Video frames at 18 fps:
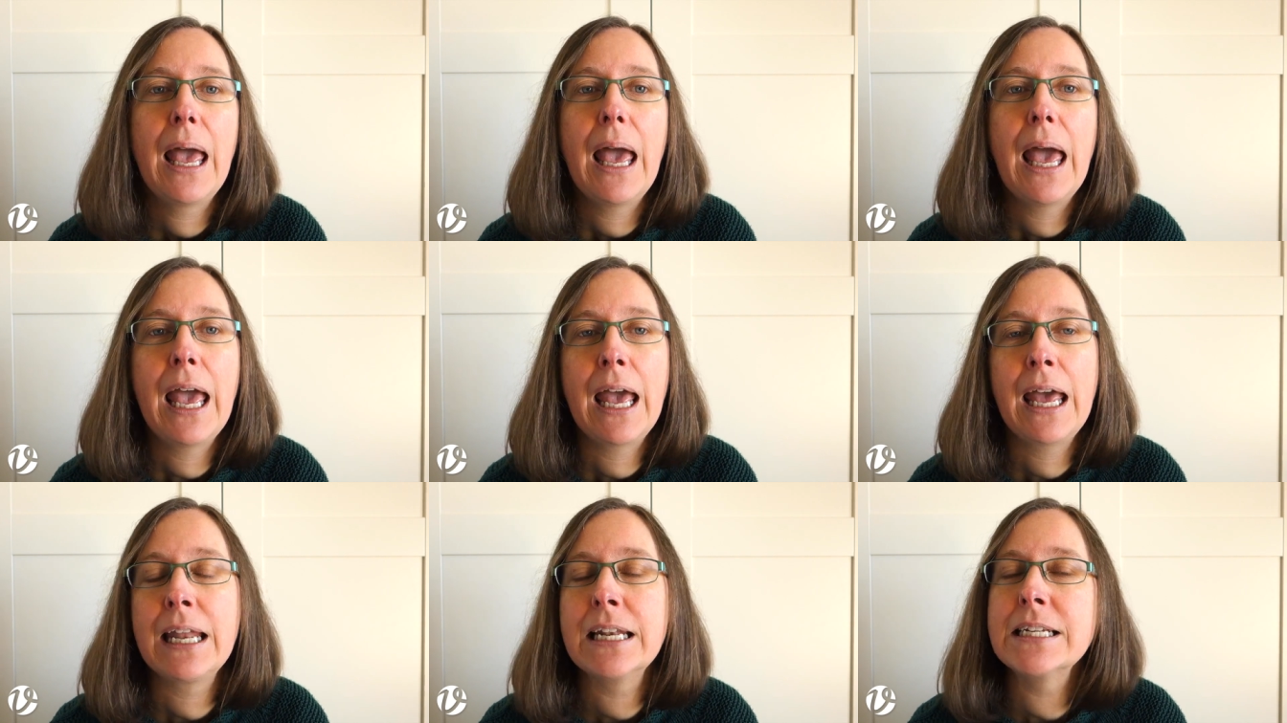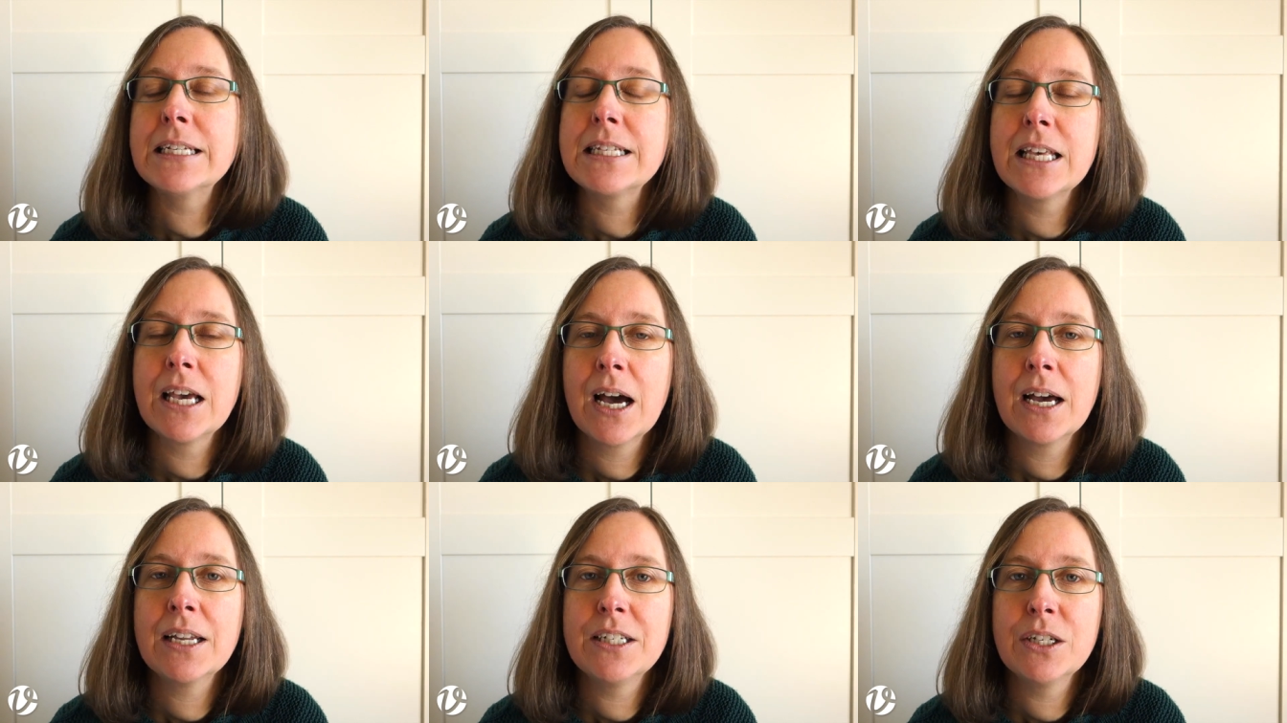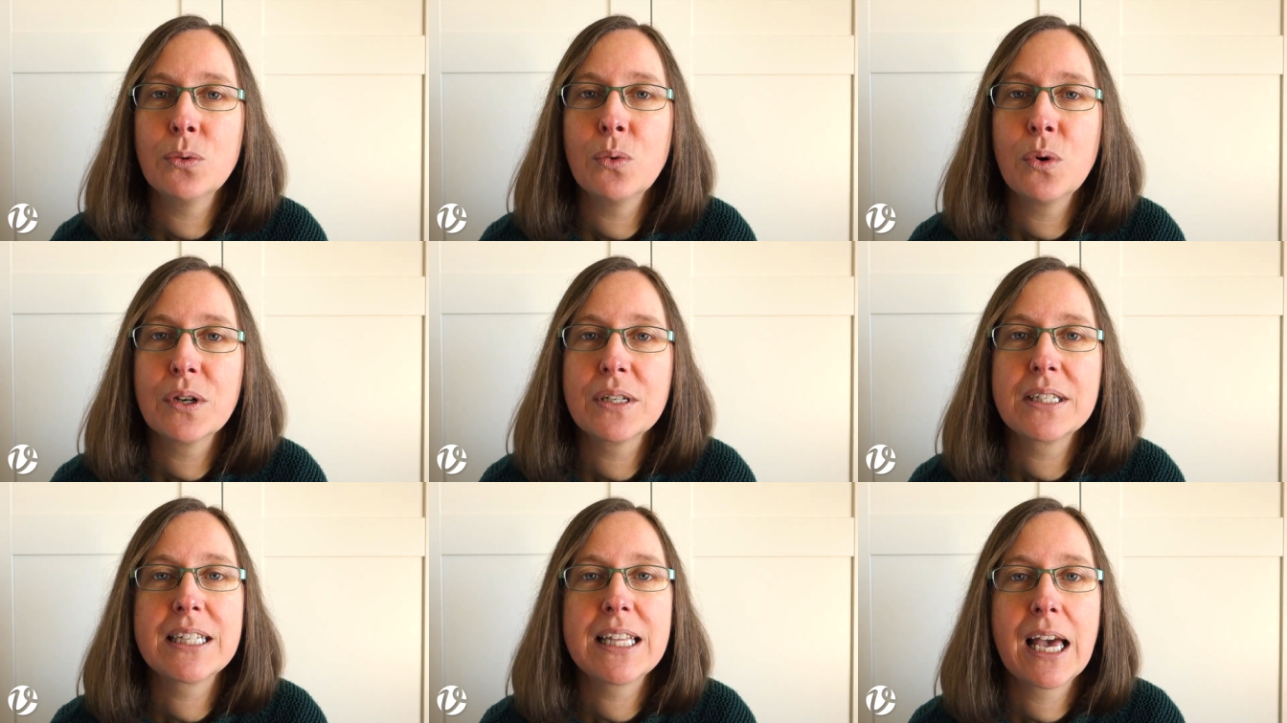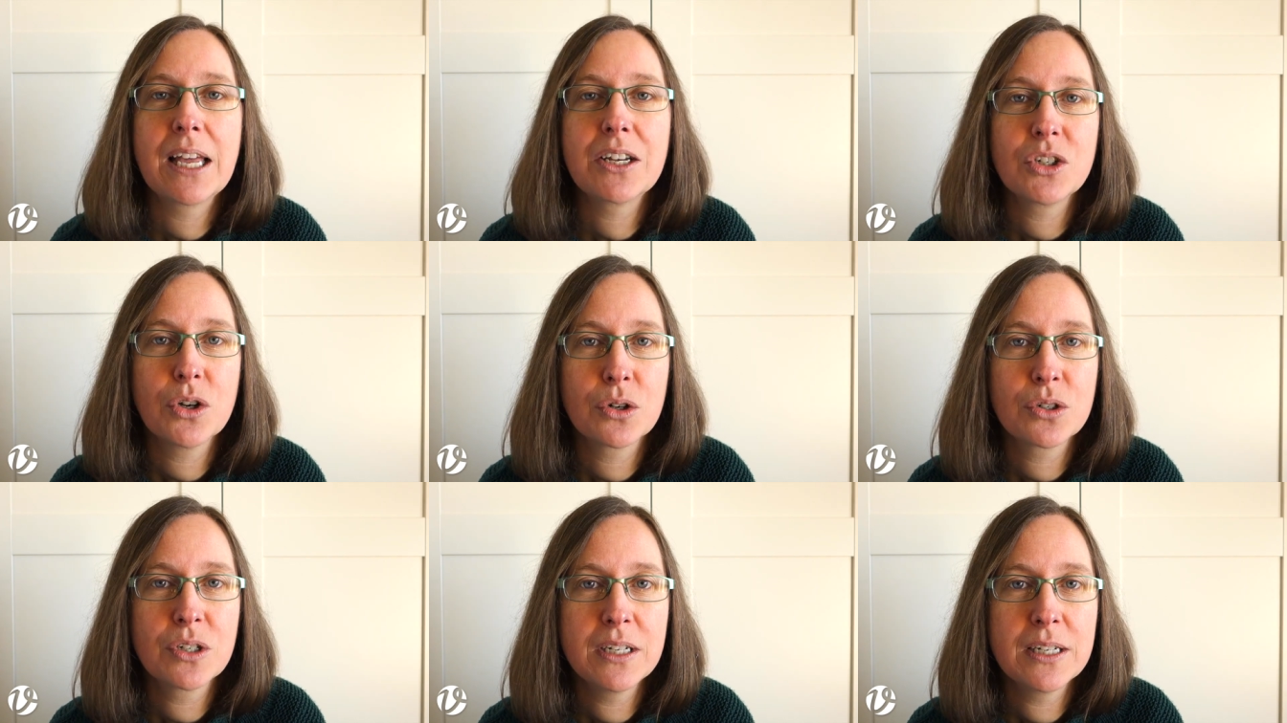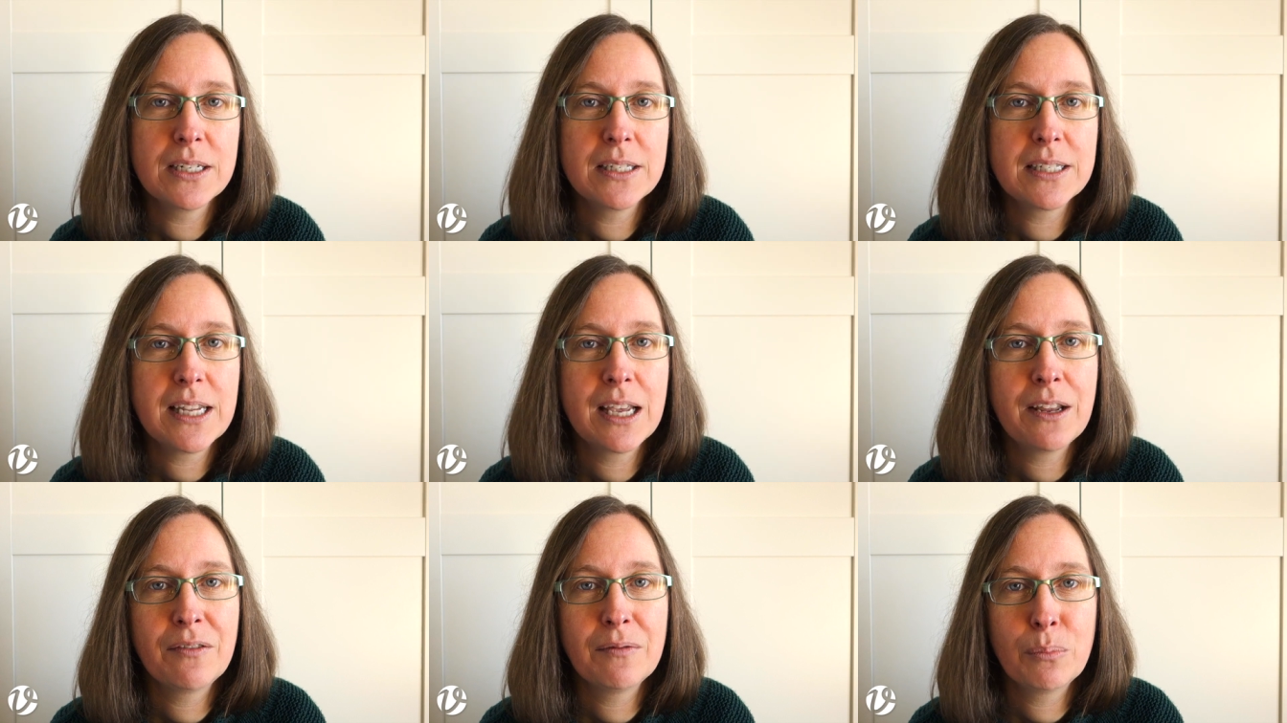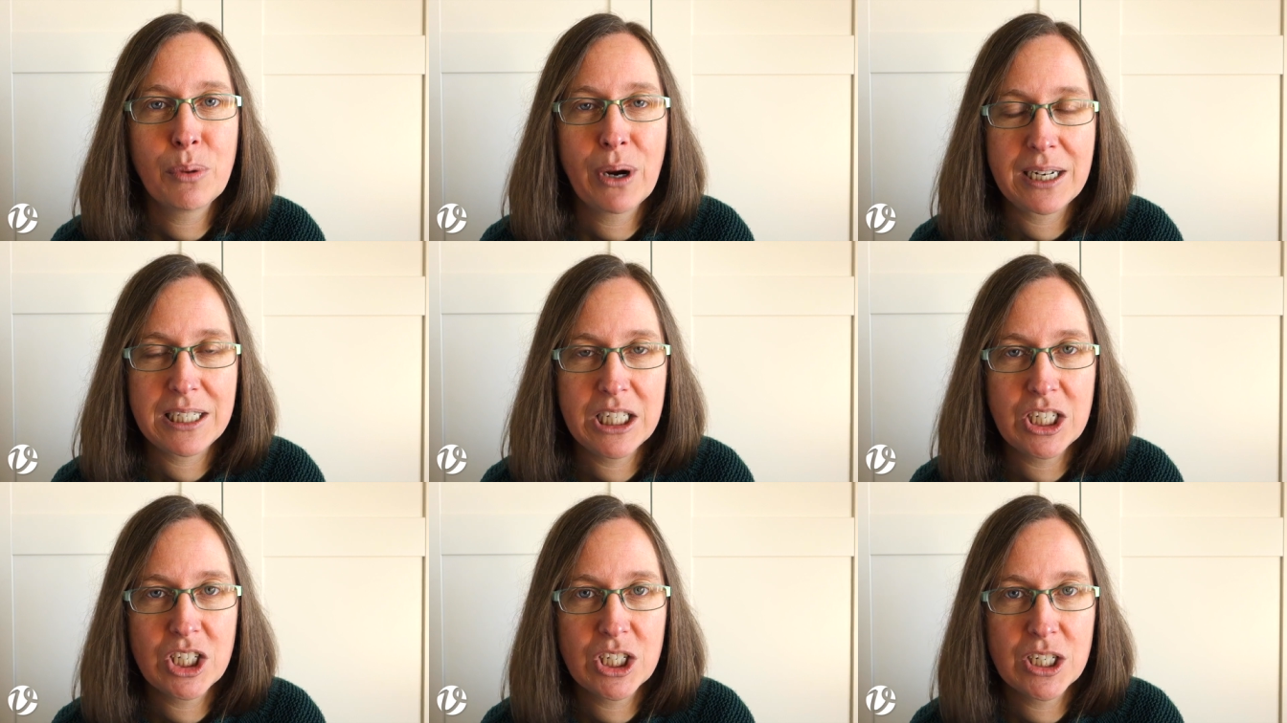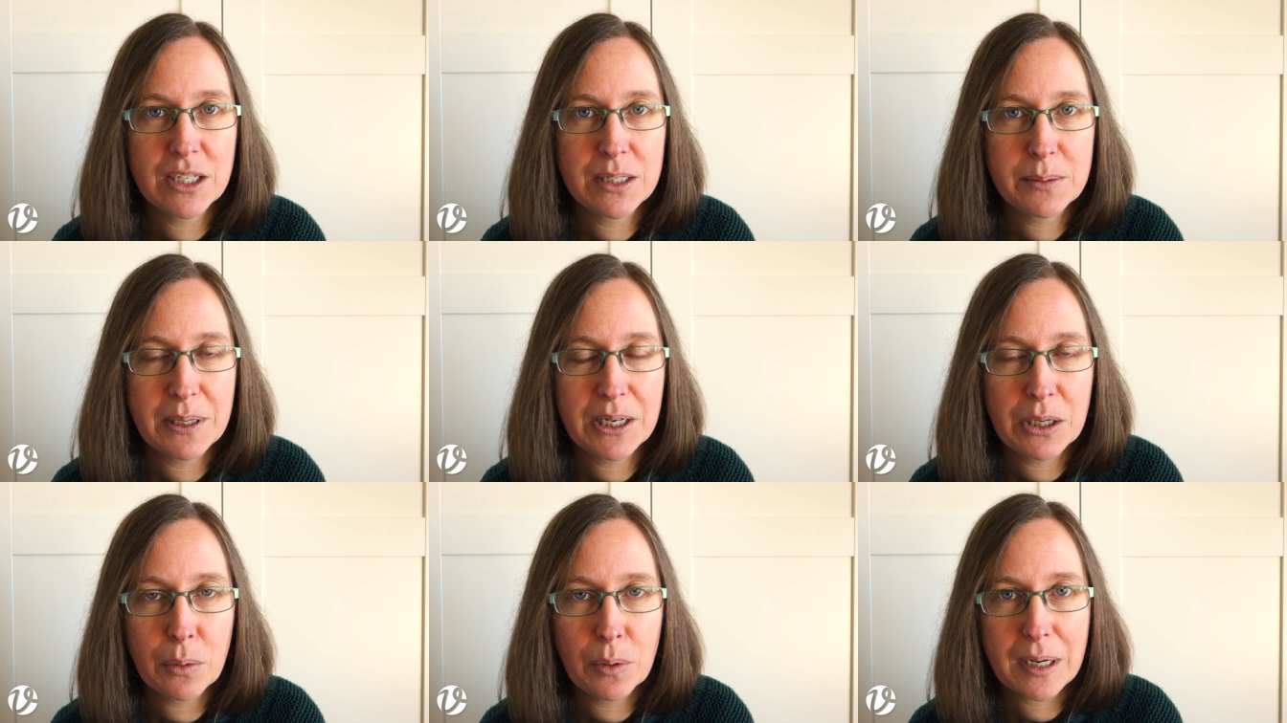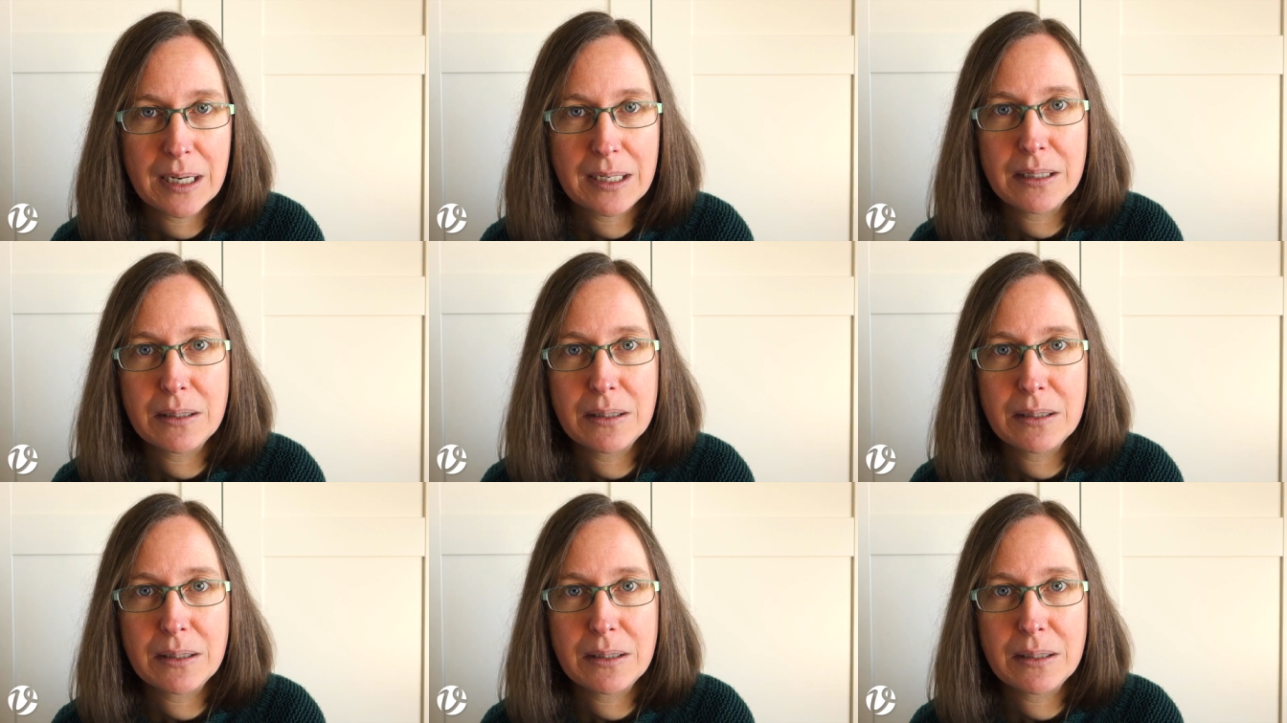And the idea was that doctors and practitioners, medical